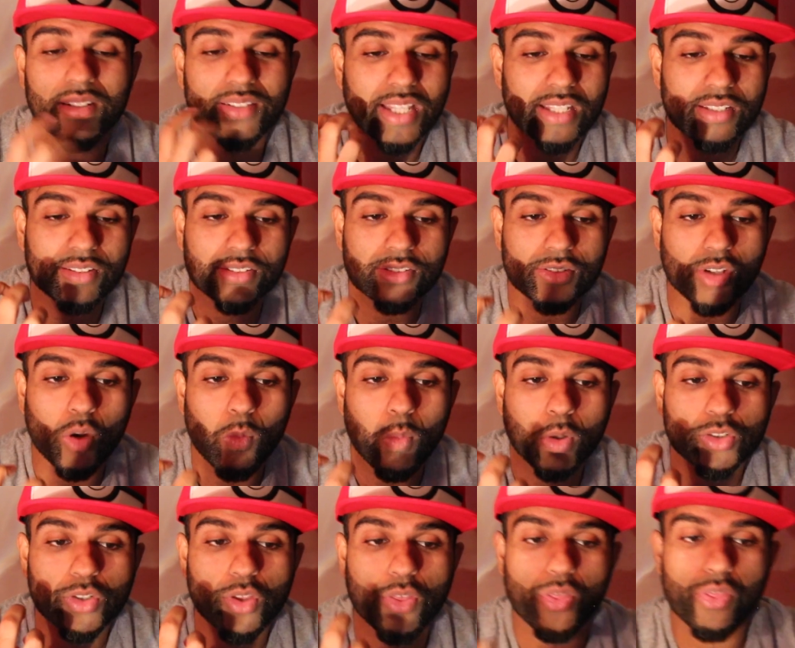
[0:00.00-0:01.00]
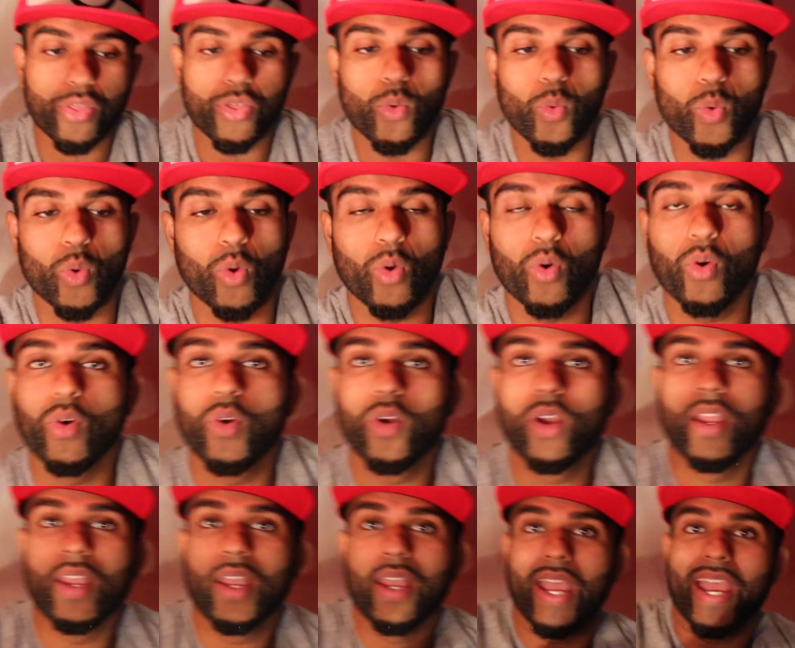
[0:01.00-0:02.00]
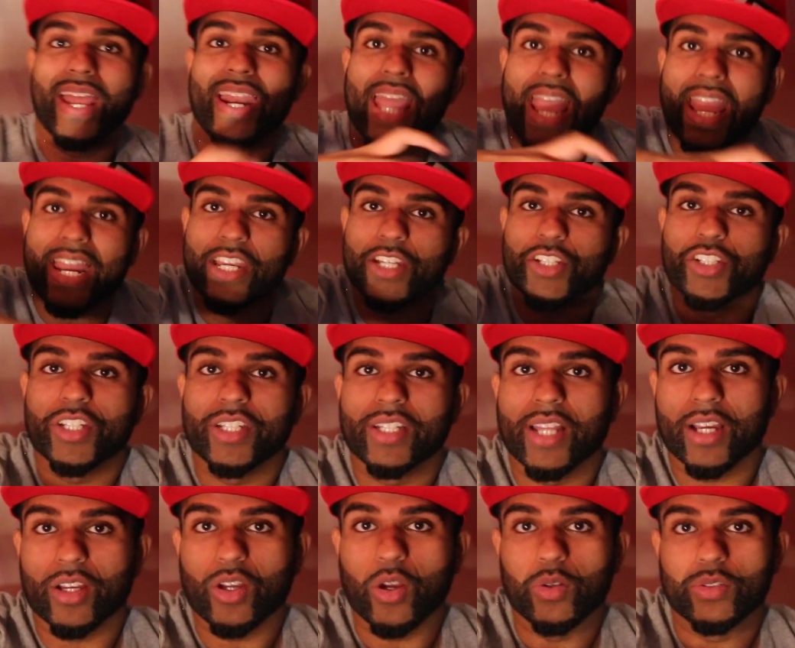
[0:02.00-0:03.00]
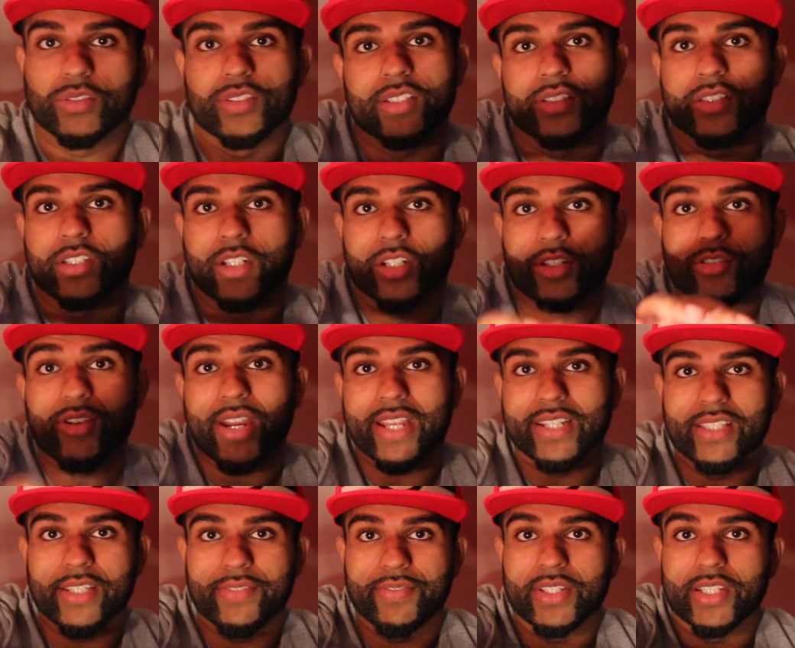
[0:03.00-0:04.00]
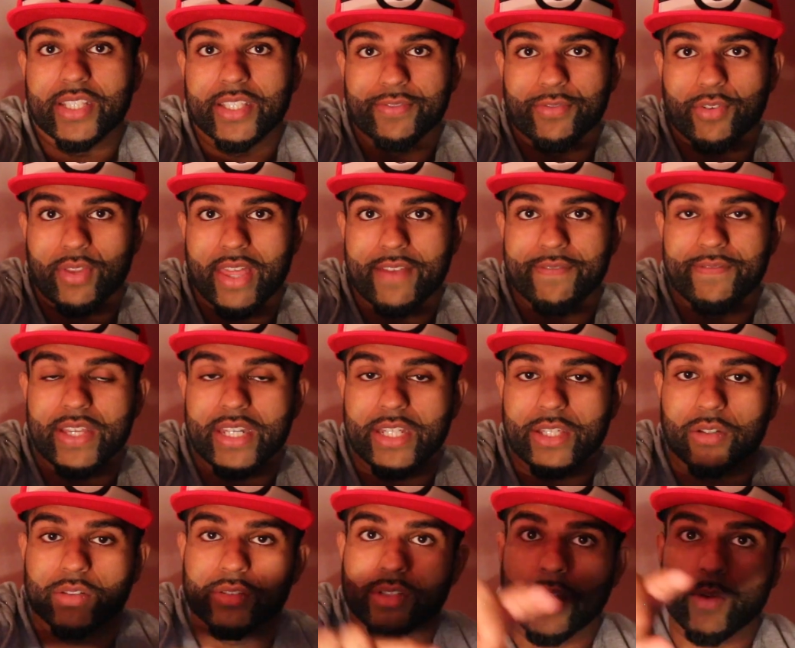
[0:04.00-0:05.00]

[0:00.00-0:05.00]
There's so much thought and energy that goes into the creativity for their videos.